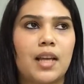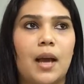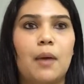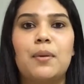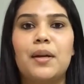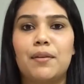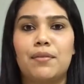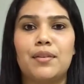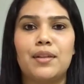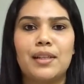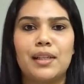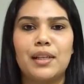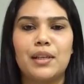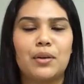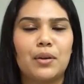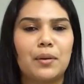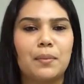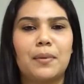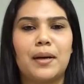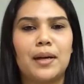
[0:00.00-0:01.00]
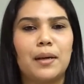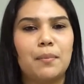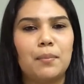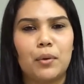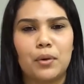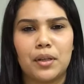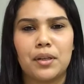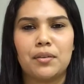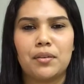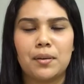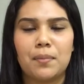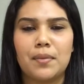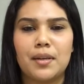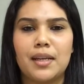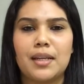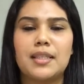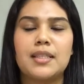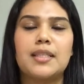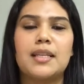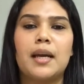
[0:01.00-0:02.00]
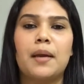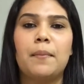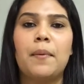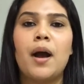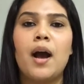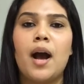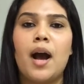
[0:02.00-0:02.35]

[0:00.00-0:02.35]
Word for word: I would definitely not buy a body cream the next time.